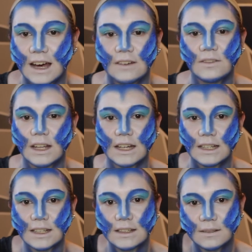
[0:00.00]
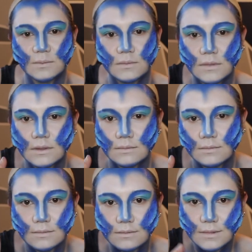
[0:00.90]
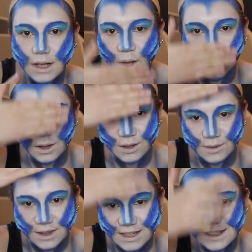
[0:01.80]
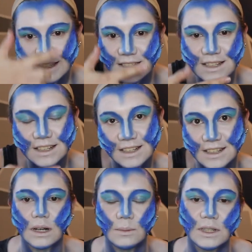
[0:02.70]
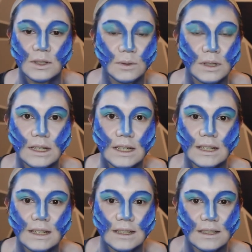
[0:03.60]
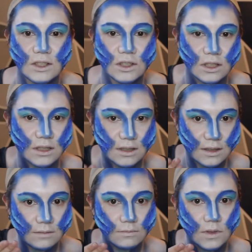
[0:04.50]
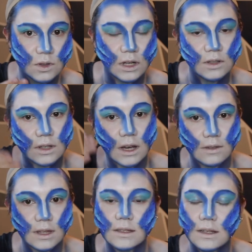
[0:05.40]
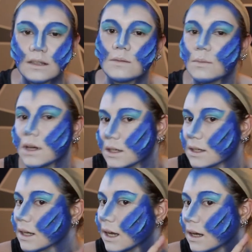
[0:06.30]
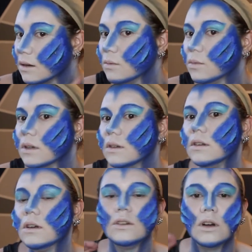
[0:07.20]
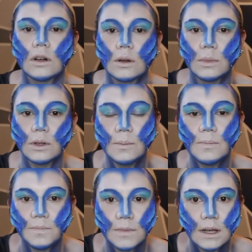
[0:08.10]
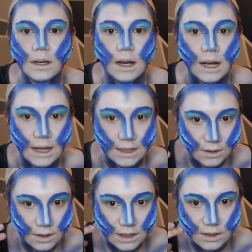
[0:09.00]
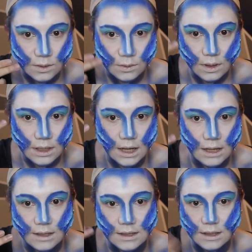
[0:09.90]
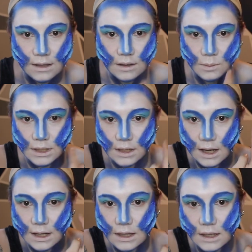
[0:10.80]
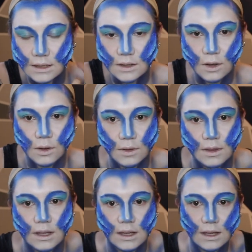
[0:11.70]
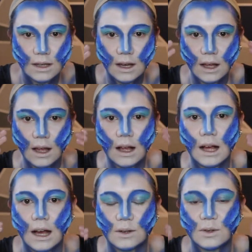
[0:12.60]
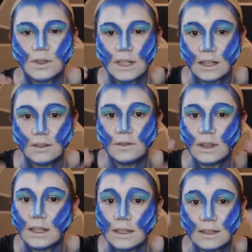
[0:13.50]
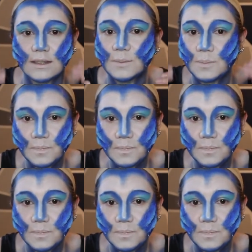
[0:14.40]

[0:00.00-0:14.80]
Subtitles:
have like all of this. What I've been doing is just trying to cover this as much as I can with a dark blue. I try to enhance a little bit highlight on the outer side of these